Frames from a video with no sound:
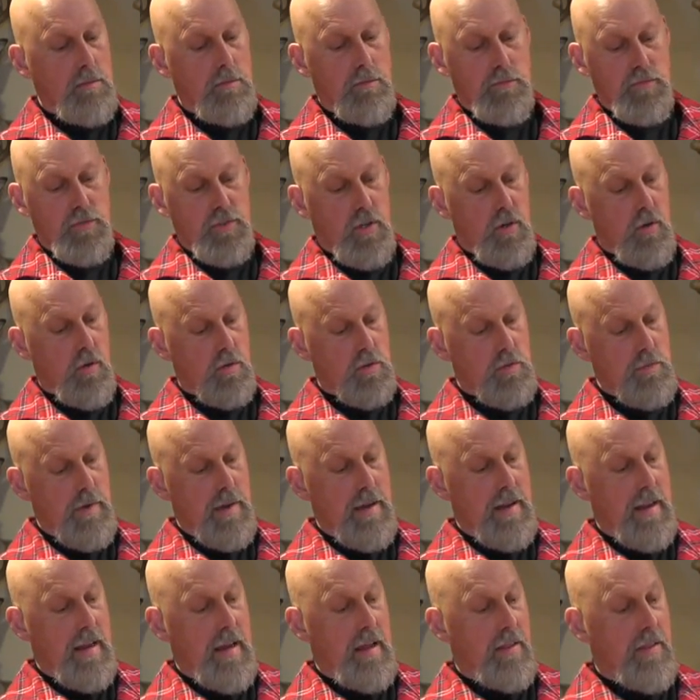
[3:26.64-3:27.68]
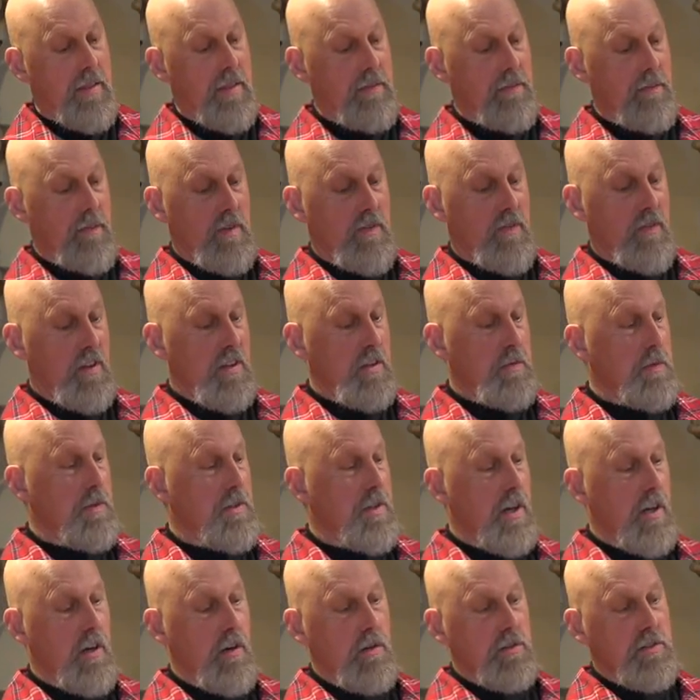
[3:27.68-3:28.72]
So it's made out of the fleece
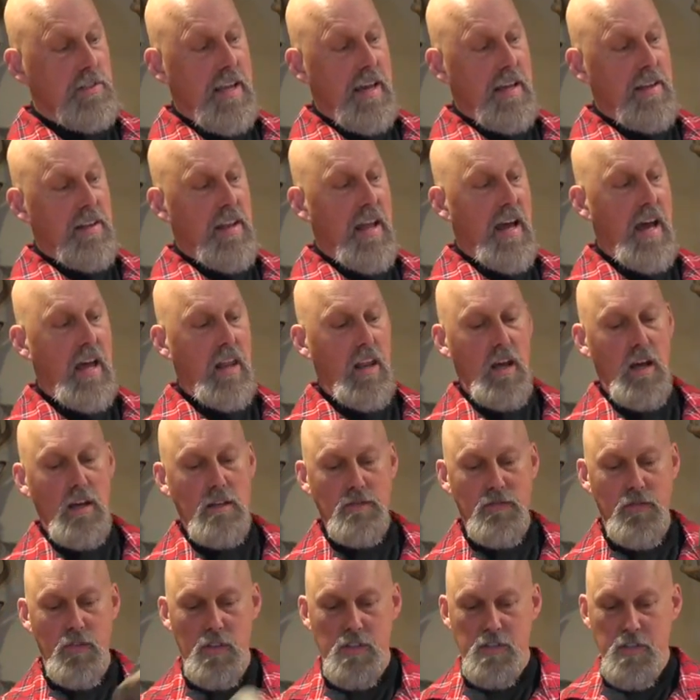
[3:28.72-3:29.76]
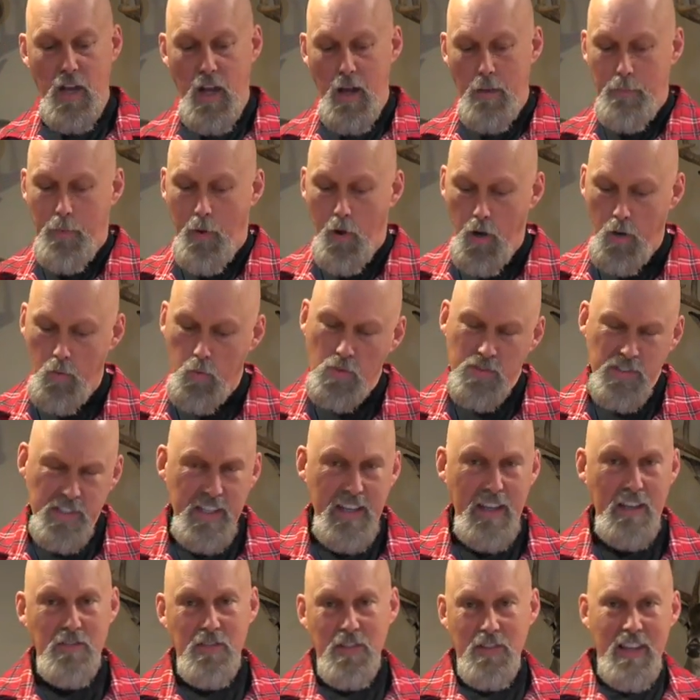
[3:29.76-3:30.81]
material. It's got nylon for the top part, which
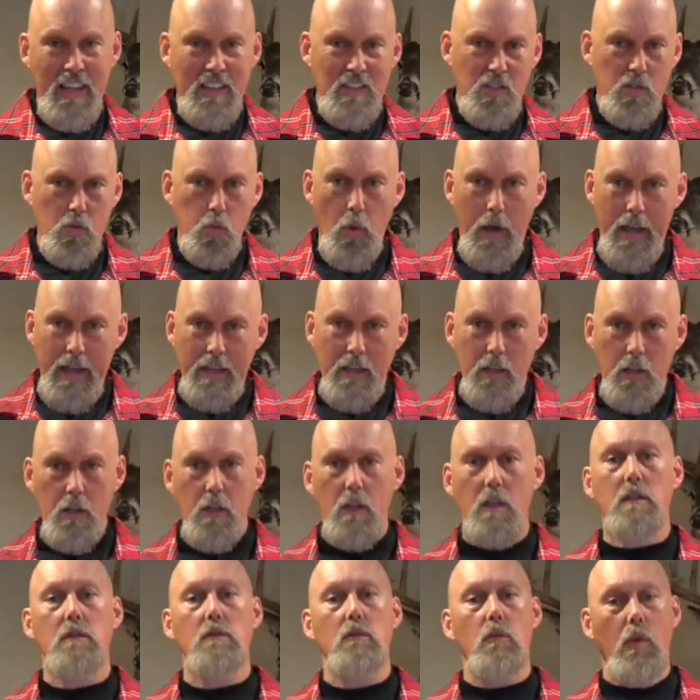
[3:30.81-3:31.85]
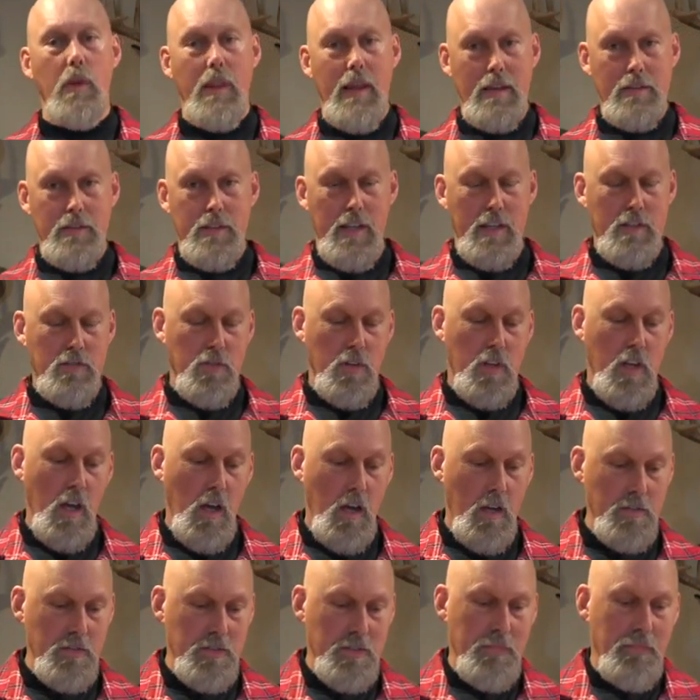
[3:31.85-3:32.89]
gives it that suede look without the extra
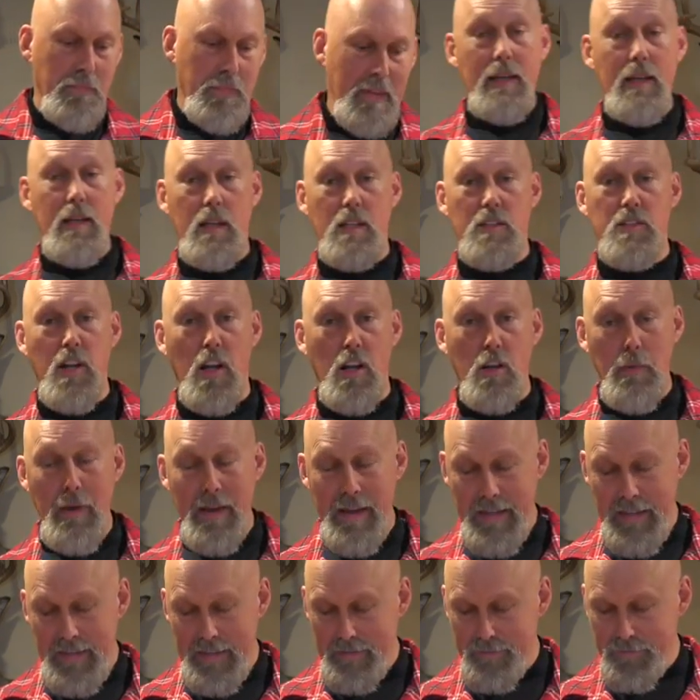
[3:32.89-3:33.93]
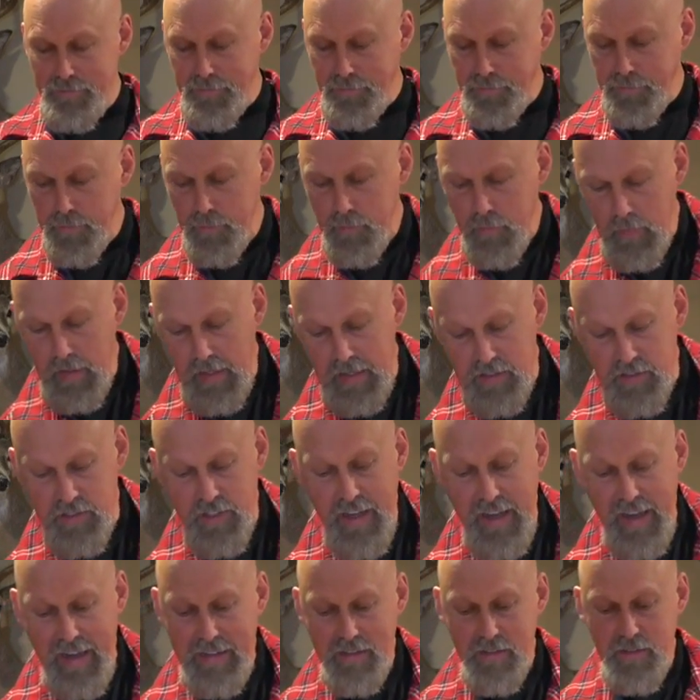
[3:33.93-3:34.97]
cost. Let's talk about heat. It's
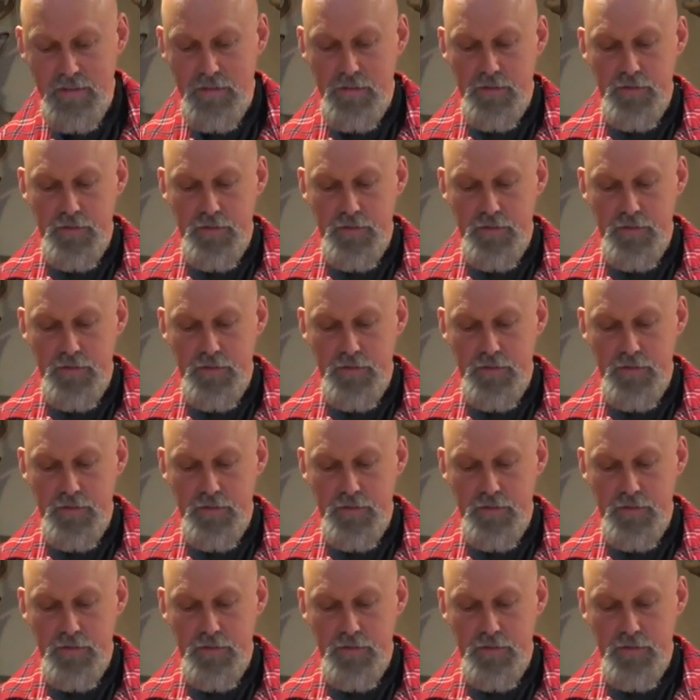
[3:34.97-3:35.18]
got